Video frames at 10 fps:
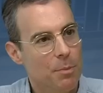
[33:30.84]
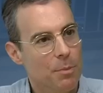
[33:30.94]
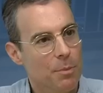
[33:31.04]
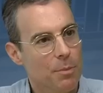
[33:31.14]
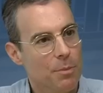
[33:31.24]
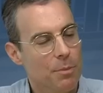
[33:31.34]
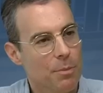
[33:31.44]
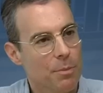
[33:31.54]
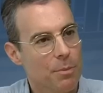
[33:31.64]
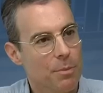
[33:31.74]

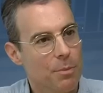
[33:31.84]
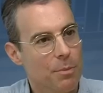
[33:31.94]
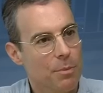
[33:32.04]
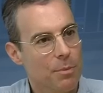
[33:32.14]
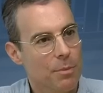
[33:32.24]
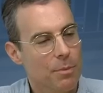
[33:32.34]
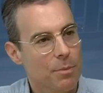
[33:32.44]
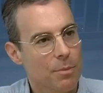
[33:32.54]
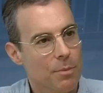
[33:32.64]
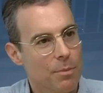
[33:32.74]

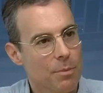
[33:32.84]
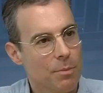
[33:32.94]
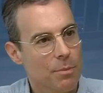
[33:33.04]
(silent)